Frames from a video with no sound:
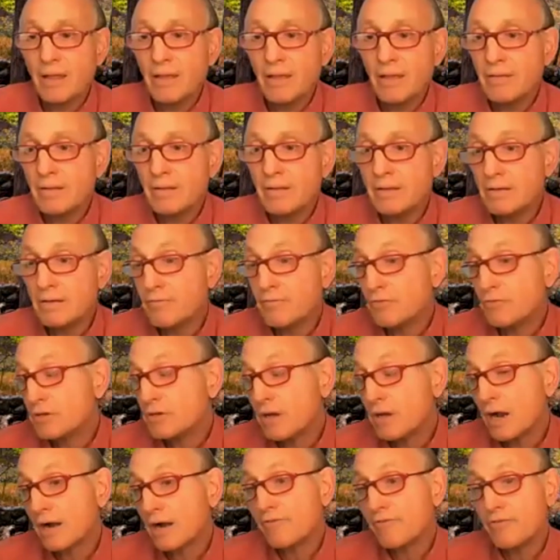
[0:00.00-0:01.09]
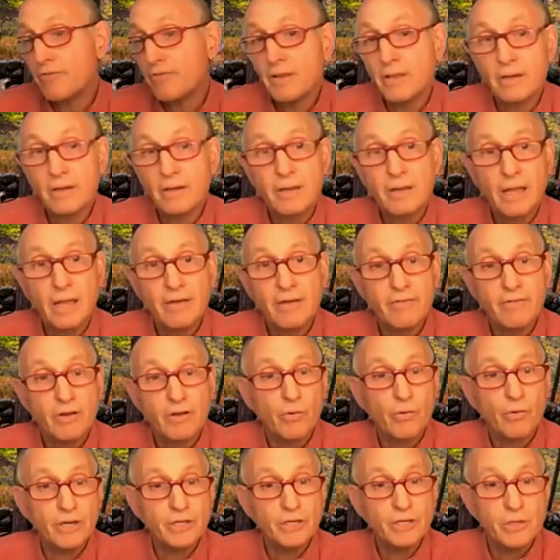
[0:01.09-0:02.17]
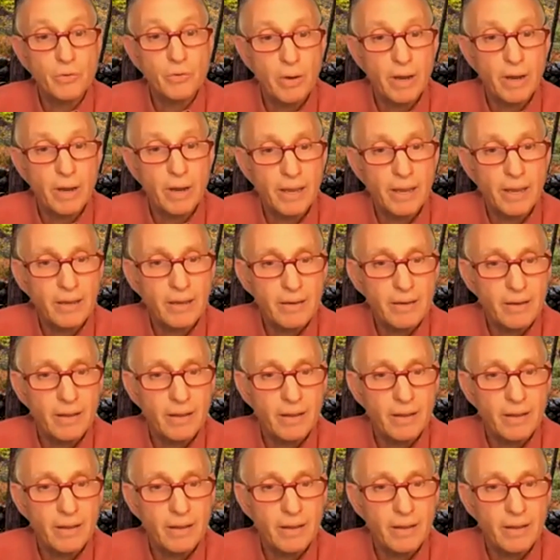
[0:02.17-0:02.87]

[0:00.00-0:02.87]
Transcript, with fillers: in photography in kind of a crazy way